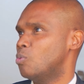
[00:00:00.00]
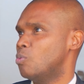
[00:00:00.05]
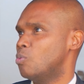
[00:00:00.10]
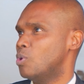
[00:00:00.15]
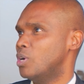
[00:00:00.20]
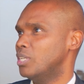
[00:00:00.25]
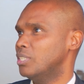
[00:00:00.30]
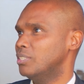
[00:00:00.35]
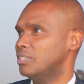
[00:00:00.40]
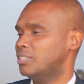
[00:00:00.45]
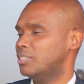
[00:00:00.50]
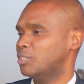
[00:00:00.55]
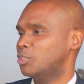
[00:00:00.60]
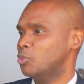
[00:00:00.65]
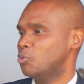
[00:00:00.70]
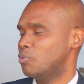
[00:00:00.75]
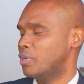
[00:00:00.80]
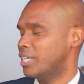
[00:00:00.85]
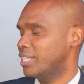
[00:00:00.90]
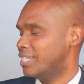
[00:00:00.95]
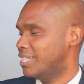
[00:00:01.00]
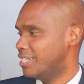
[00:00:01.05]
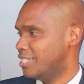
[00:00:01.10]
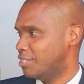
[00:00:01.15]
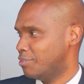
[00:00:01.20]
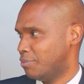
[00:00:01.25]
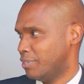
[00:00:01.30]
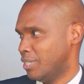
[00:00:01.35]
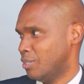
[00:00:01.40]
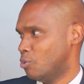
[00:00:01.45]
once you've
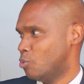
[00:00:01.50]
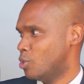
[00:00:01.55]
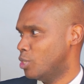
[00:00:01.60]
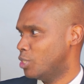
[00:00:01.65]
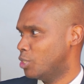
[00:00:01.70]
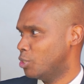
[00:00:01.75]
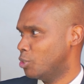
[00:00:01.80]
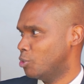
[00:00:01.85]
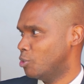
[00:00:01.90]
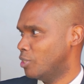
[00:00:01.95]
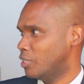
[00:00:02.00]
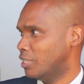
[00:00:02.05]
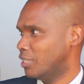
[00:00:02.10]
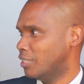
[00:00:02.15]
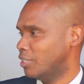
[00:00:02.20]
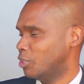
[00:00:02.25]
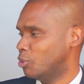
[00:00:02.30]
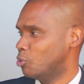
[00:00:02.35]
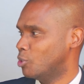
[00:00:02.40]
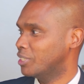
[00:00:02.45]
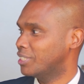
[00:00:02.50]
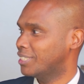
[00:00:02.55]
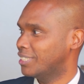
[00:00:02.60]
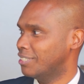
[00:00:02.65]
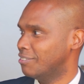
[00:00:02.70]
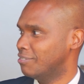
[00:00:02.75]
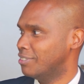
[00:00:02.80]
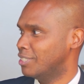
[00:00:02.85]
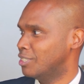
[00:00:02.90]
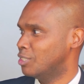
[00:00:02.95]
identified what you are
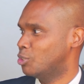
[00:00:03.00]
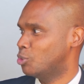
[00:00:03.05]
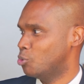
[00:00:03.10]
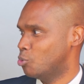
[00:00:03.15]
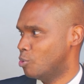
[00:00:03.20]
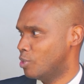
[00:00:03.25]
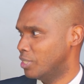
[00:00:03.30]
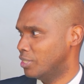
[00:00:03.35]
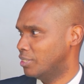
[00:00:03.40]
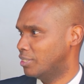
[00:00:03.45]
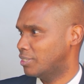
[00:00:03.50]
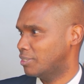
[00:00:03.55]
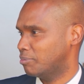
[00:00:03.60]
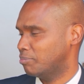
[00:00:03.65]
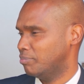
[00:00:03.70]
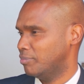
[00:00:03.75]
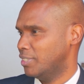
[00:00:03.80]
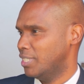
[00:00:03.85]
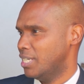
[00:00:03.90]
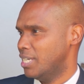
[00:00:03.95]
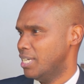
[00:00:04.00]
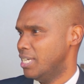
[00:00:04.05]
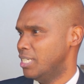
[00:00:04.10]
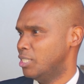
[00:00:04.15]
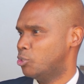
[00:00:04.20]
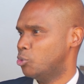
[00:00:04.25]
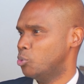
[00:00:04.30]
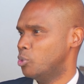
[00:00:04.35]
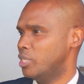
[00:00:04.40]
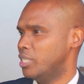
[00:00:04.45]
saving towards,
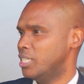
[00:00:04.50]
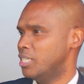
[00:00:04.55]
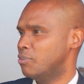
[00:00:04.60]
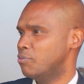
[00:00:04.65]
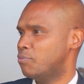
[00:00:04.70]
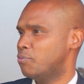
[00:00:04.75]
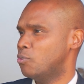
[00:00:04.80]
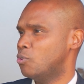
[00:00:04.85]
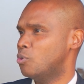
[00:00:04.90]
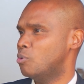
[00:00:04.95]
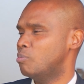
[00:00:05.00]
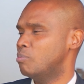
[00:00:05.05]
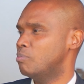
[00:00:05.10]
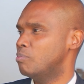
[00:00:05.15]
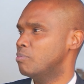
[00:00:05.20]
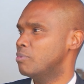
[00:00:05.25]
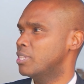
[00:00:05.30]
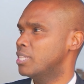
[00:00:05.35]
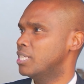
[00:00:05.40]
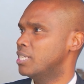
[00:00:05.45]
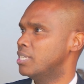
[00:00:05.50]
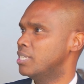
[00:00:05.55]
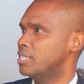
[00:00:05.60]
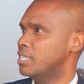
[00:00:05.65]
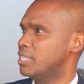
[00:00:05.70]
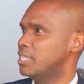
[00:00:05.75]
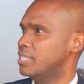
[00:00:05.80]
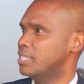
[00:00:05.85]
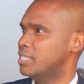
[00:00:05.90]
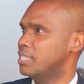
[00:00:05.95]
it will inform
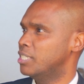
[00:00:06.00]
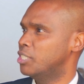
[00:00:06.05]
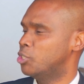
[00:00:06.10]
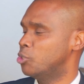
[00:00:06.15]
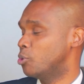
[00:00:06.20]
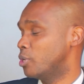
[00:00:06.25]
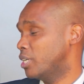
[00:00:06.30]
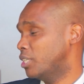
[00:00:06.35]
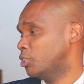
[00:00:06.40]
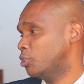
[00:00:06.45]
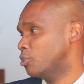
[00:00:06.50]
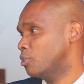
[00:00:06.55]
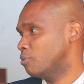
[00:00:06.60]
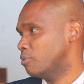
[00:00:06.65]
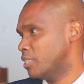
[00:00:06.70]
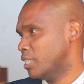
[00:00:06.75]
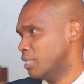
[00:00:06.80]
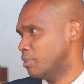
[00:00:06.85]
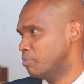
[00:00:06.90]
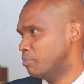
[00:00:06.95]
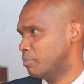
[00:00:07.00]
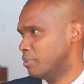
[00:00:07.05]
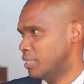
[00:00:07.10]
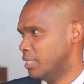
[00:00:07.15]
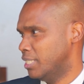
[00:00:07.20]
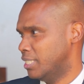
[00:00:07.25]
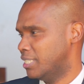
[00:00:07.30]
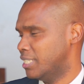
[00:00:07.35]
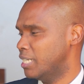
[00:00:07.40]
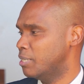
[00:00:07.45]
the duration of time,
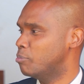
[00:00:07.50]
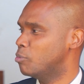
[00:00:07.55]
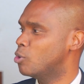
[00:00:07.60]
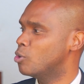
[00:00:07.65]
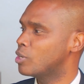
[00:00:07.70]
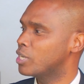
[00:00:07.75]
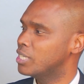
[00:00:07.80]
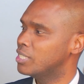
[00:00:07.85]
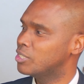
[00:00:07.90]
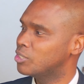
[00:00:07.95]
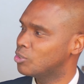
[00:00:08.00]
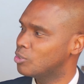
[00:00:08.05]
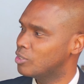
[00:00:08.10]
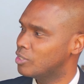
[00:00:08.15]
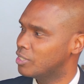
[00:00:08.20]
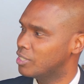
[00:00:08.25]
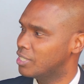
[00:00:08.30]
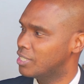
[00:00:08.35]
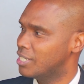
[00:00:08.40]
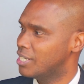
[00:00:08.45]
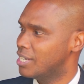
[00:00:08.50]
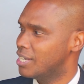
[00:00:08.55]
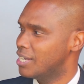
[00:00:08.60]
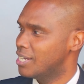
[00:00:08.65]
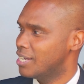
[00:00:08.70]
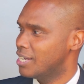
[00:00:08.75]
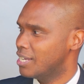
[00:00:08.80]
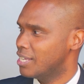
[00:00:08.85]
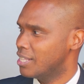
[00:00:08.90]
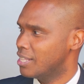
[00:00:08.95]
the time horizon
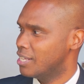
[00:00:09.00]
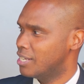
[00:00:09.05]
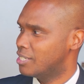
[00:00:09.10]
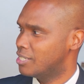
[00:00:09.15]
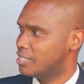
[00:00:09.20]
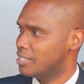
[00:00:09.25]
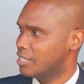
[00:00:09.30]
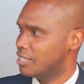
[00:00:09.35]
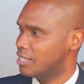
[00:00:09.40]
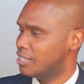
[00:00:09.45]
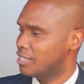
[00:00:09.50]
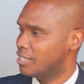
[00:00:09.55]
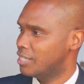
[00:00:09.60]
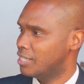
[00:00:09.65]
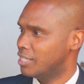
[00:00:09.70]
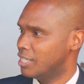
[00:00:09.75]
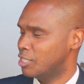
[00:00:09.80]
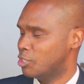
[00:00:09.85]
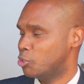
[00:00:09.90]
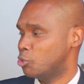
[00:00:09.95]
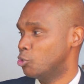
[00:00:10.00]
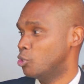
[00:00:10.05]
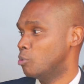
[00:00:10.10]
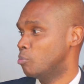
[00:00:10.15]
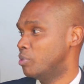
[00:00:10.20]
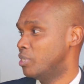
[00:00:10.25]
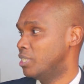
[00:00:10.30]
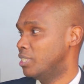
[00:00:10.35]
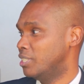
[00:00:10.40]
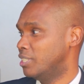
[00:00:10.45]
that you'll
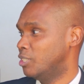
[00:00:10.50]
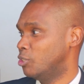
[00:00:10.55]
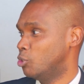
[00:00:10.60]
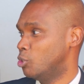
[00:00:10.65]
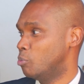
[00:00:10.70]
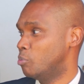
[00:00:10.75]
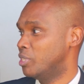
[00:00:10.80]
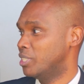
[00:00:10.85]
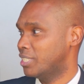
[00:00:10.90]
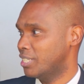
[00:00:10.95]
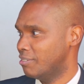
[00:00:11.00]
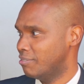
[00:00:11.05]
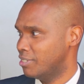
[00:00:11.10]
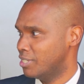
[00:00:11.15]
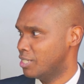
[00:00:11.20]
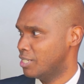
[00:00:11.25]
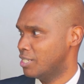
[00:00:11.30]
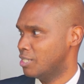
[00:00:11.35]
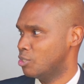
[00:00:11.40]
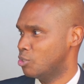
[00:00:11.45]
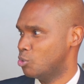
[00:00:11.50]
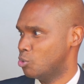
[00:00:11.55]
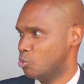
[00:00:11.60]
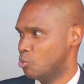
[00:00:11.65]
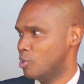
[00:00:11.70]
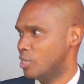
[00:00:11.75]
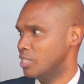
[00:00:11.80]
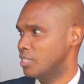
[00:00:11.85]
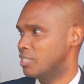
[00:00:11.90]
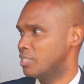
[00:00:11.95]
be saving
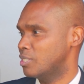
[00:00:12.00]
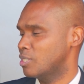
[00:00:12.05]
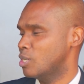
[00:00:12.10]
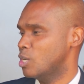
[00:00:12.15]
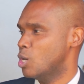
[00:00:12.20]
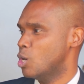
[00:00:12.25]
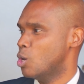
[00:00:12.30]
towards.